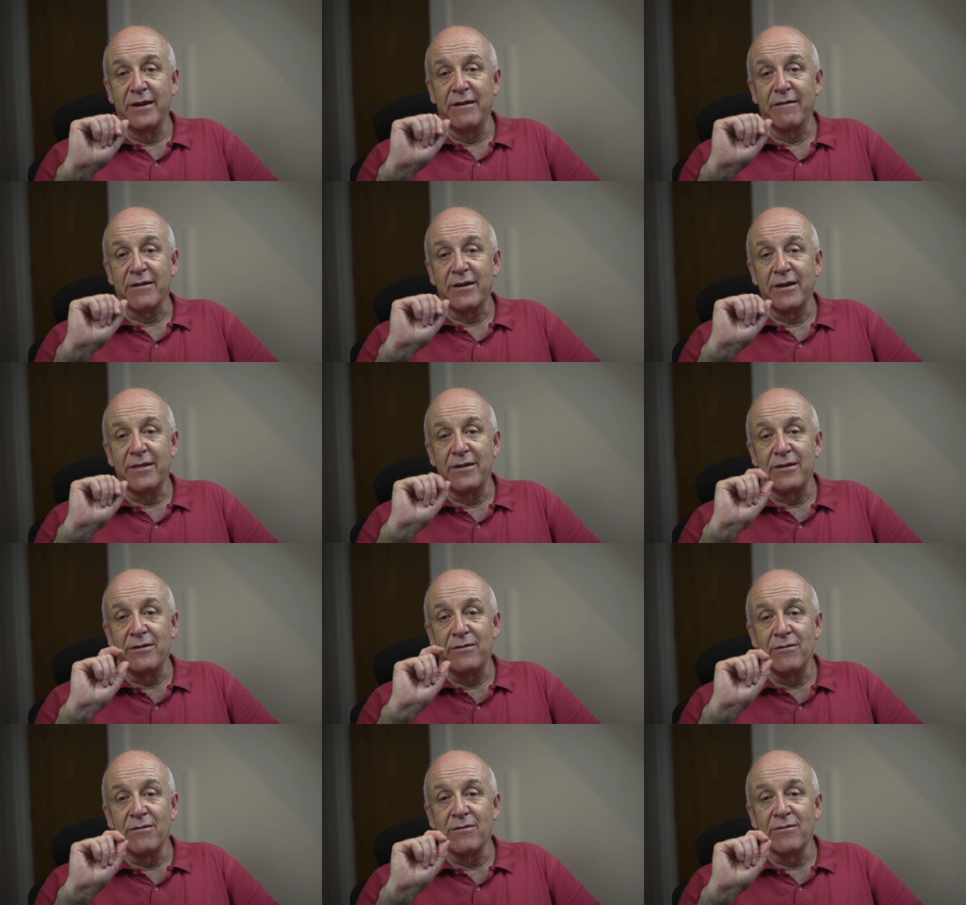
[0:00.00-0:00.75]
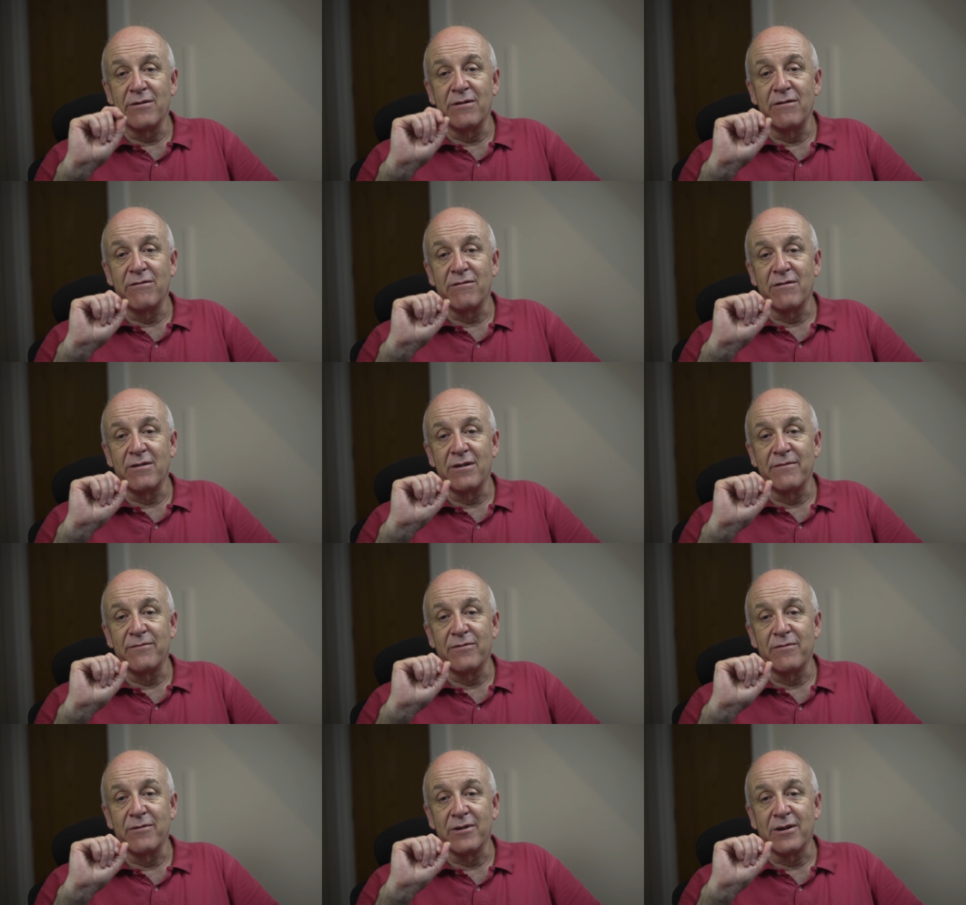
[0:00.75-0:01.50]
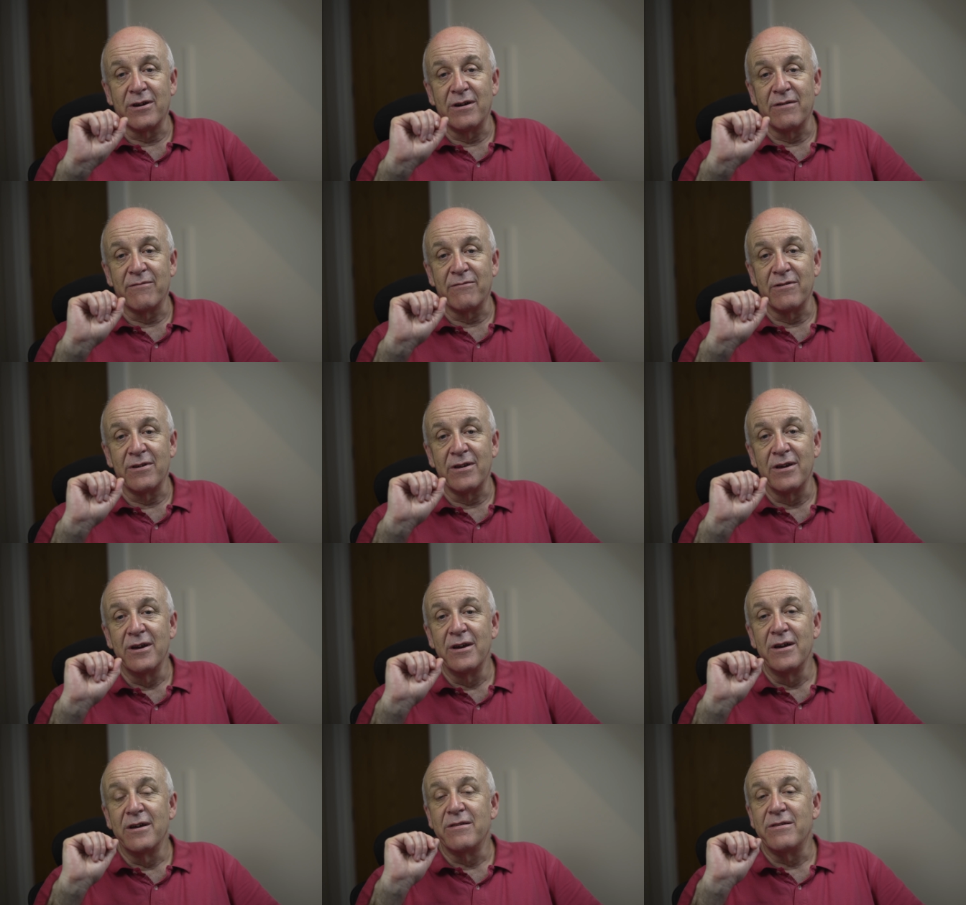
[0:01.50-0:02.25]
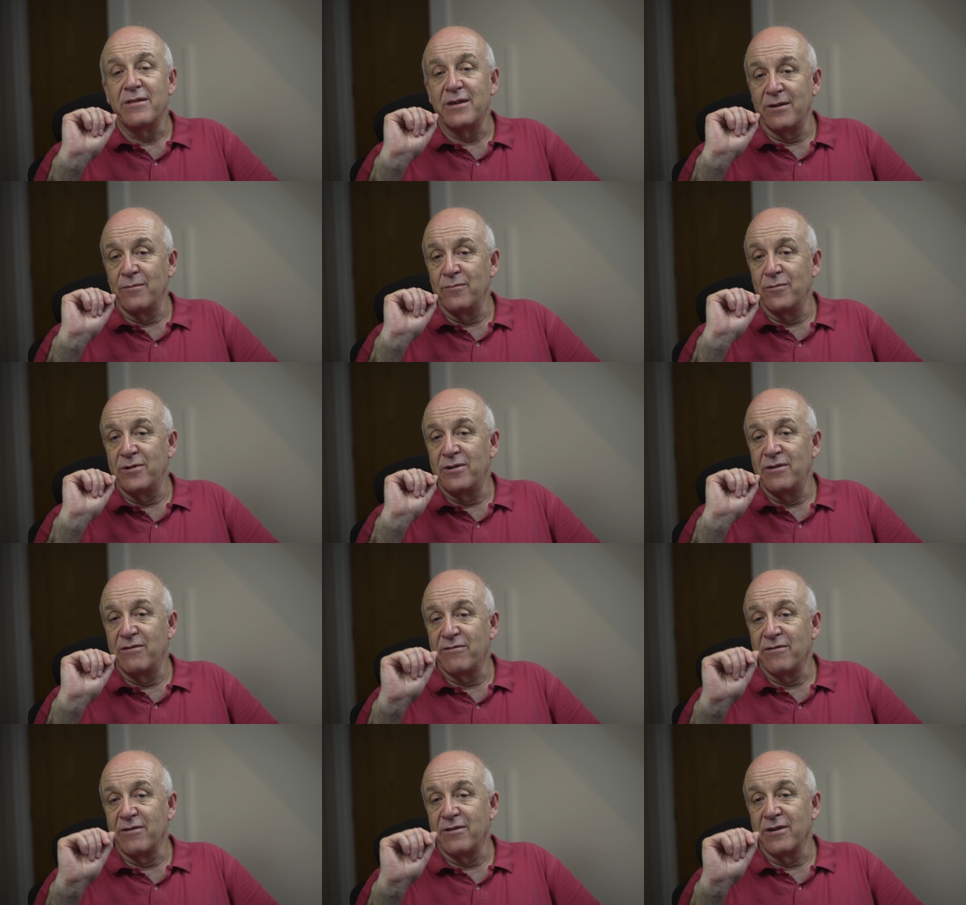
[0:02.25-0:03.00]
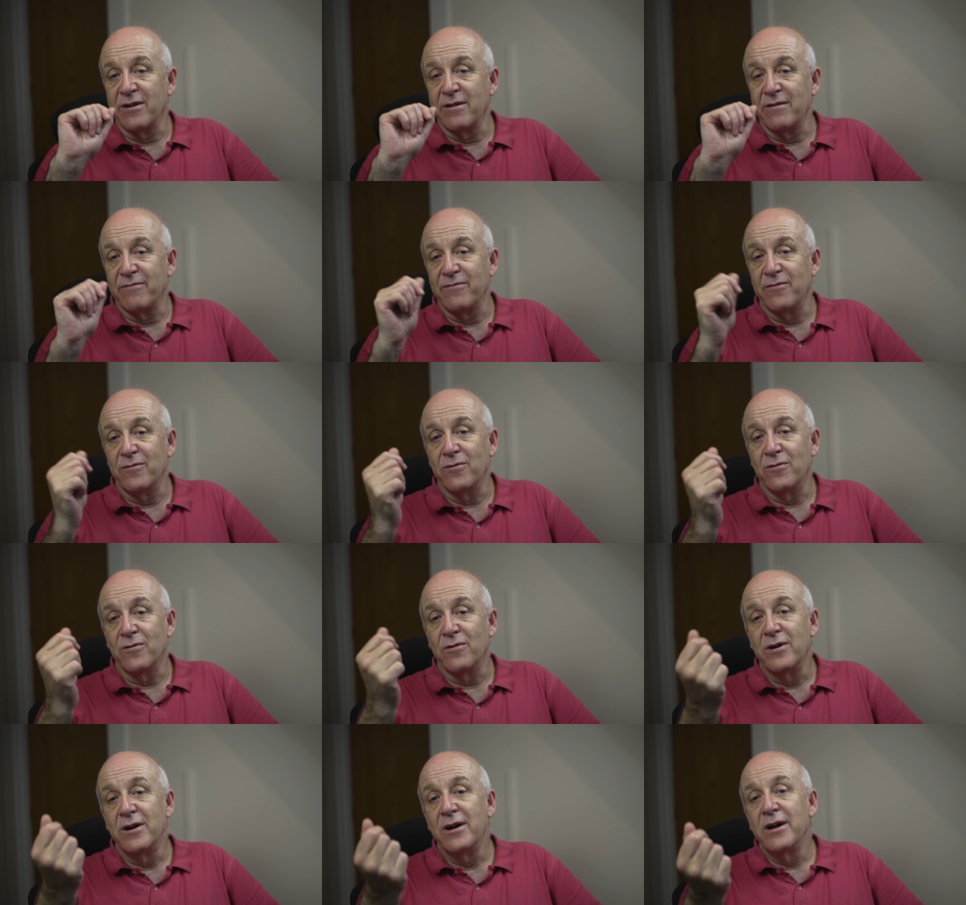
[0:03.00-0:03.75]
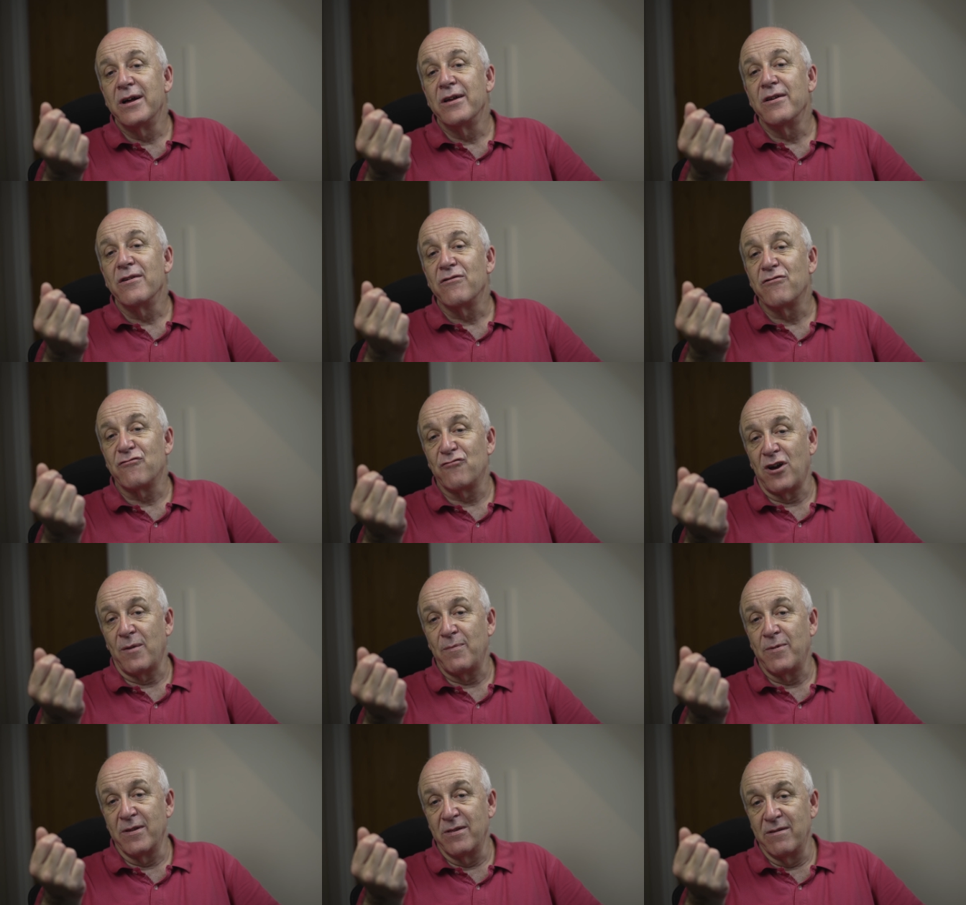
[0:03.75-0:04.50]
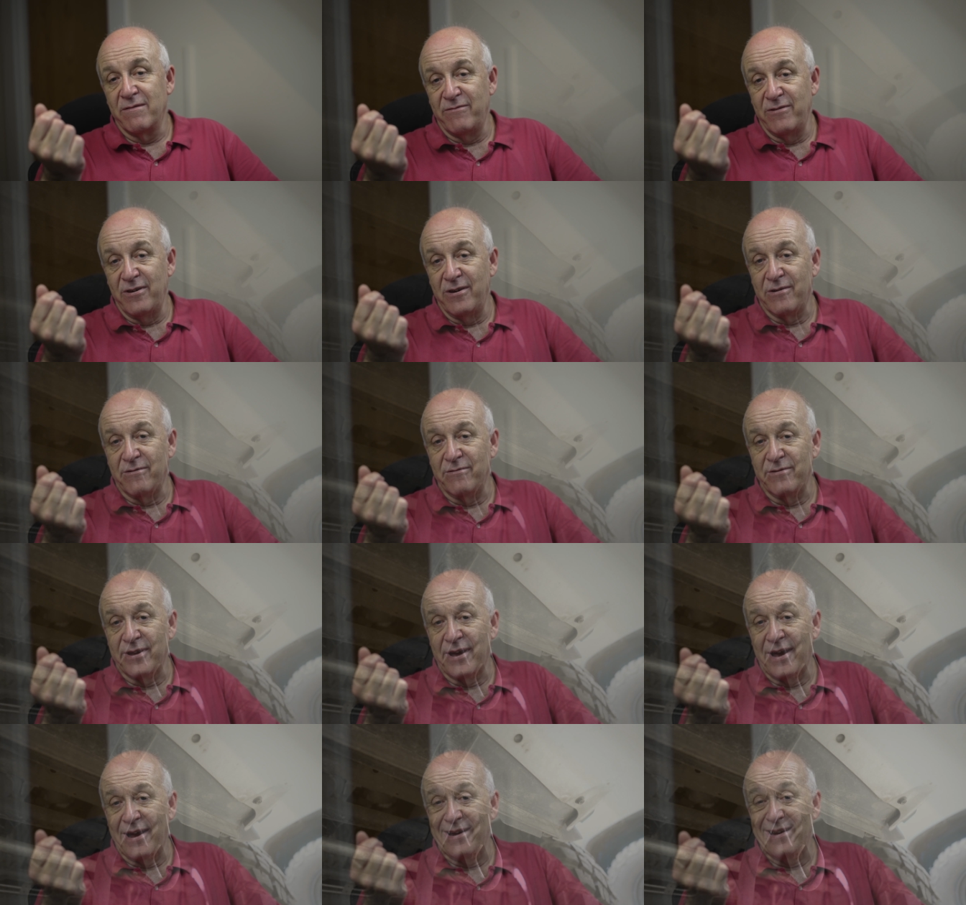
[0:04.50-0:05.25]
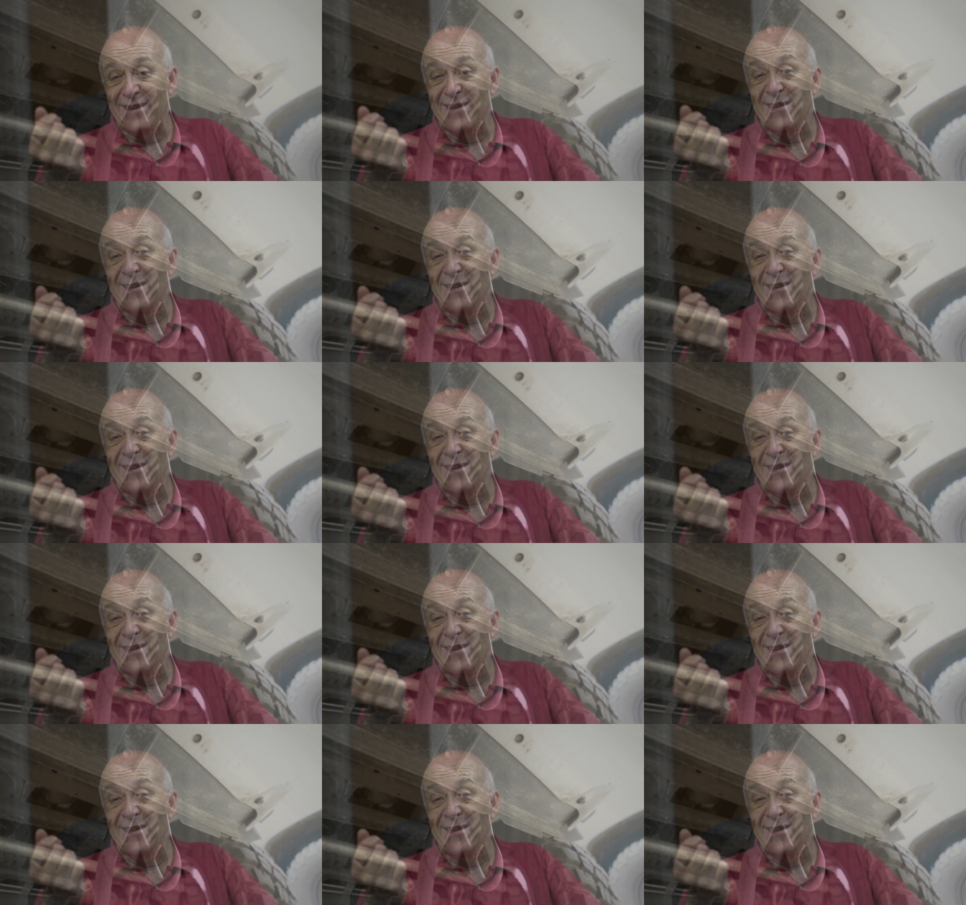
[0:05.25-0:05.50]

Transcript: Okay, they're not designed for recovery. They were designed for strapping the vehicle down